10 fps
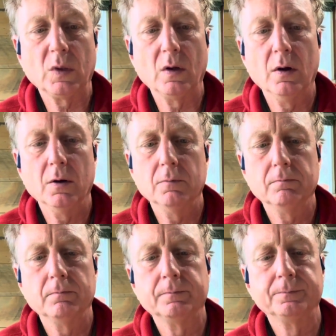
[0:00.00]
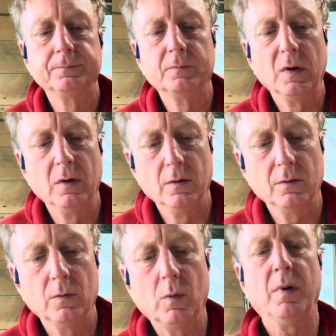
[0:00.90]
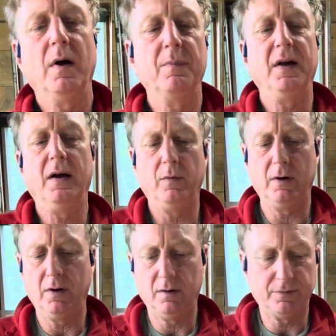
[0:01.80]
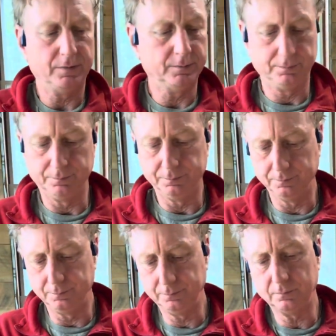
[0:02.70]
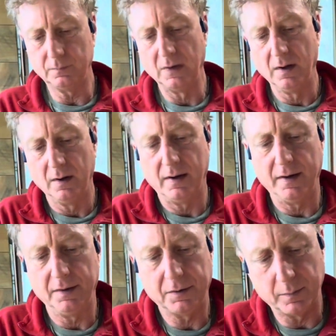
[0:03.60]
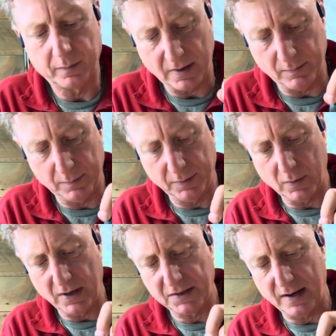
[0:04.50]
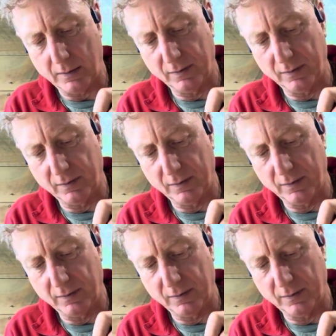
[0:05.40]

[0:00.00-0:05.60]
So we'll pop that one off. And you can probably watch that one